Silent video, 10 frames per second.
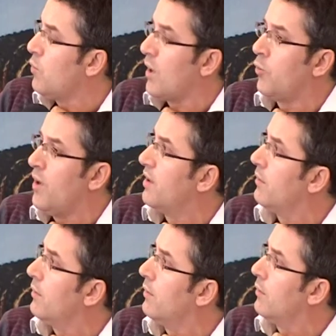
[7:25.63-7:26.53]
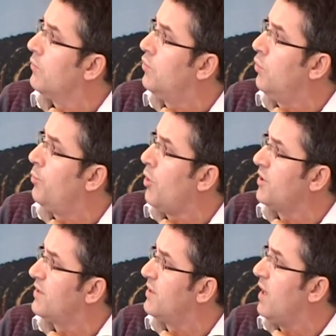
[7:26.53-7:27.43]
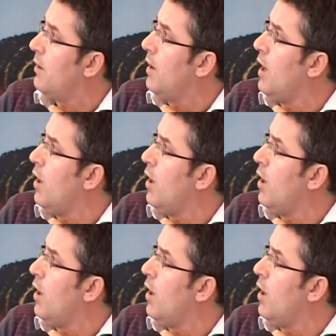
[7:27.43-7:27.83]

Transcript: We are creating two projects there.